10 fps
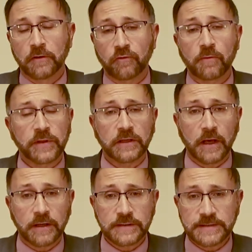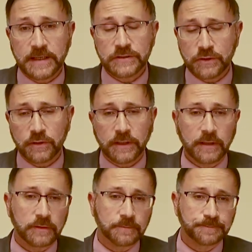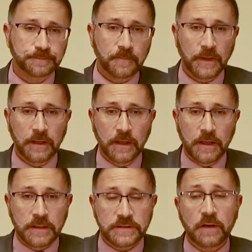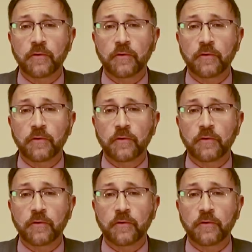from the United States to the Kingdom. Some